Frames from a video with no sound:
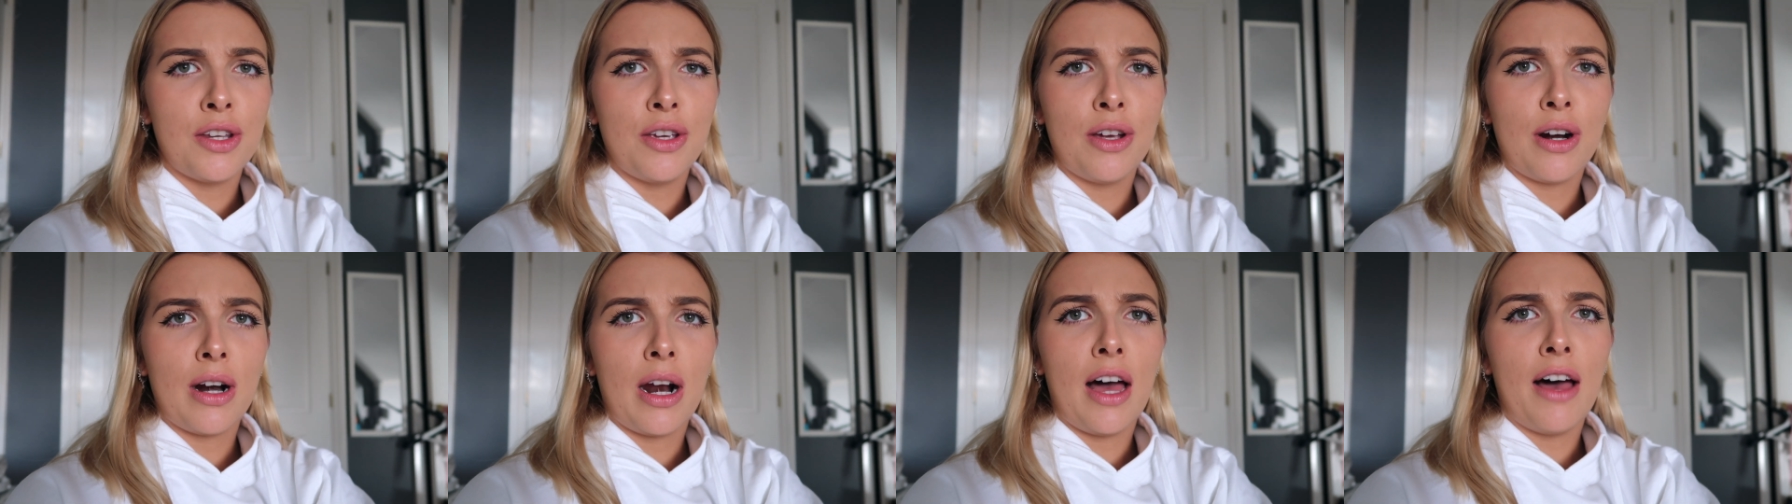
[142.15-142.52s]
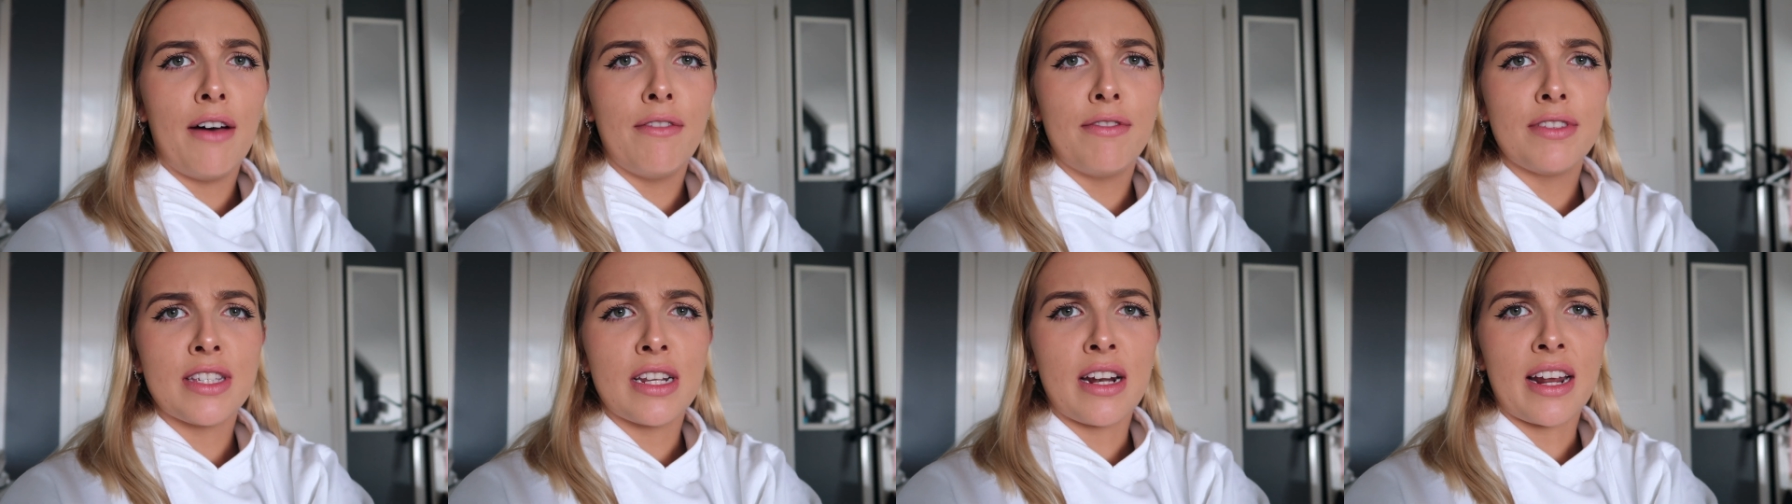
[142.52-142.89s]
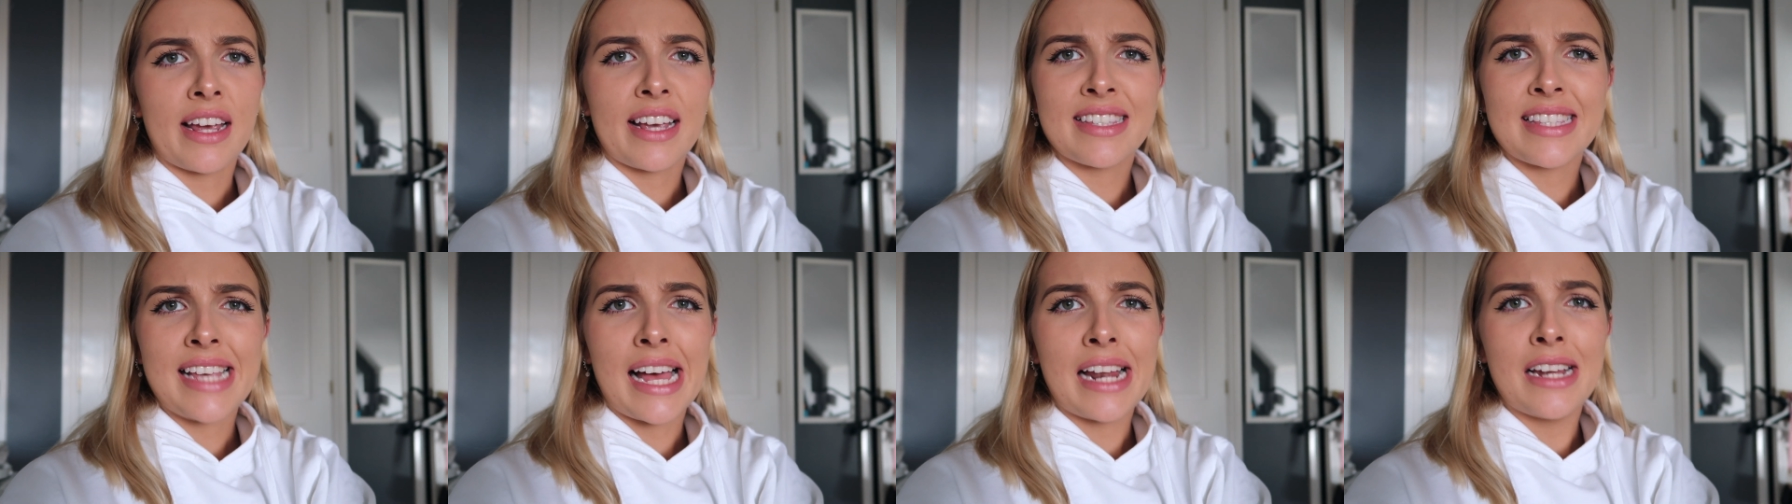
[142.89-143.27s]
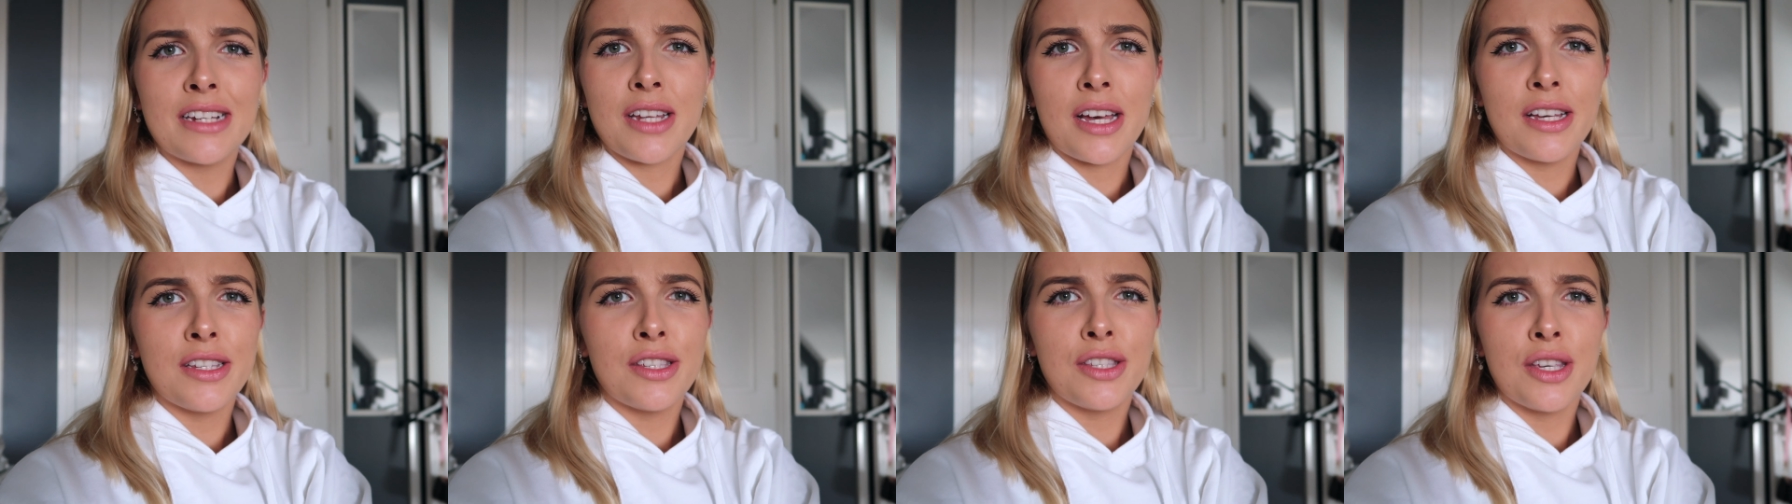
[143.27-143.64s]
new gloves, and like a
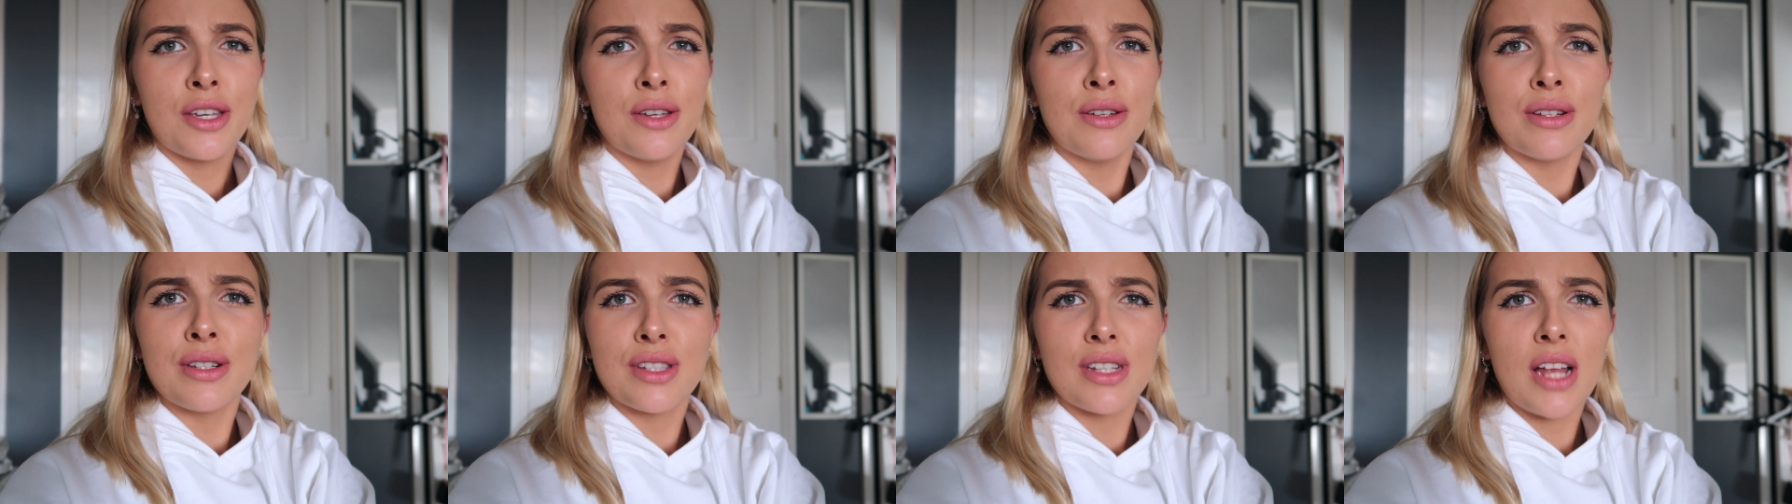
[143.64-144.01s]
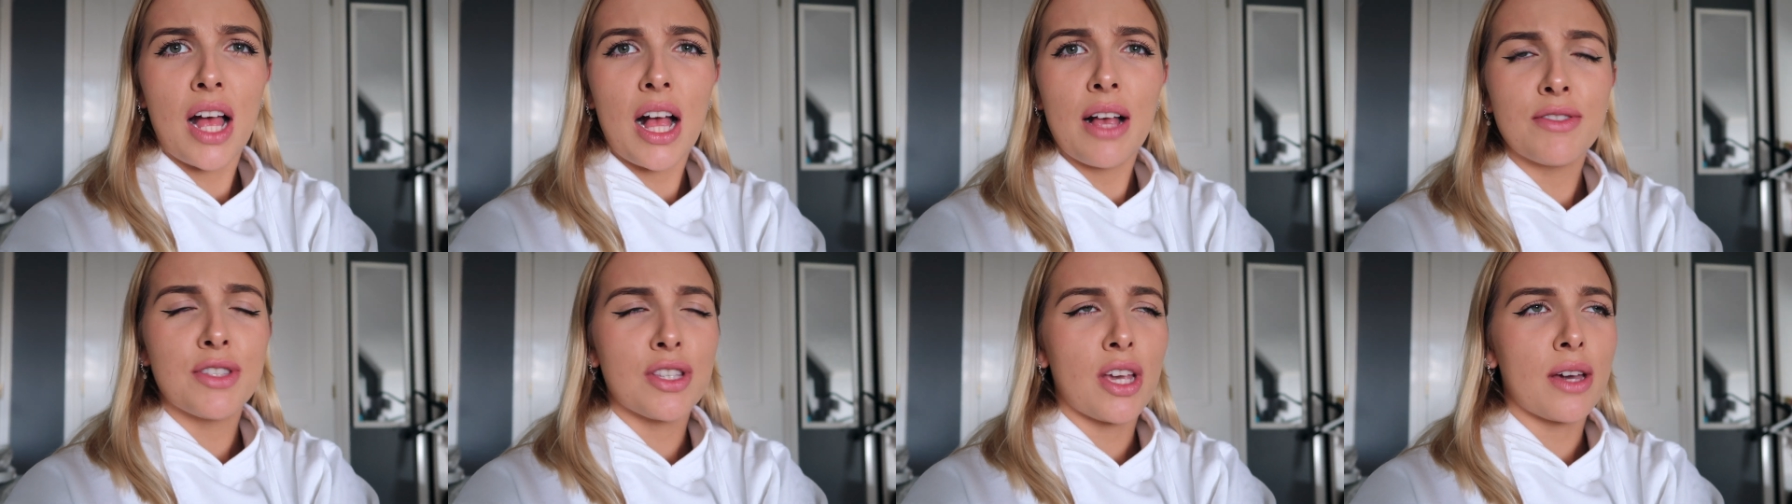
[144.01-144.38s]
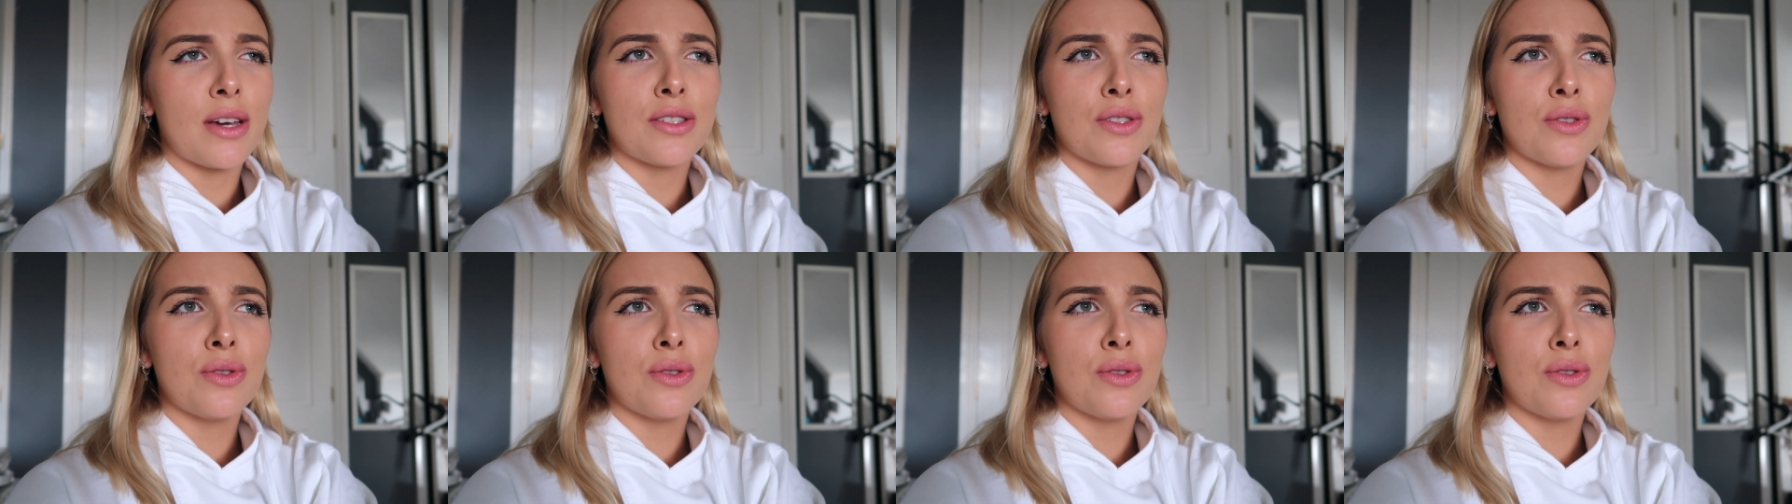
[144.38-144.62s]
sanitized suit and stuff, so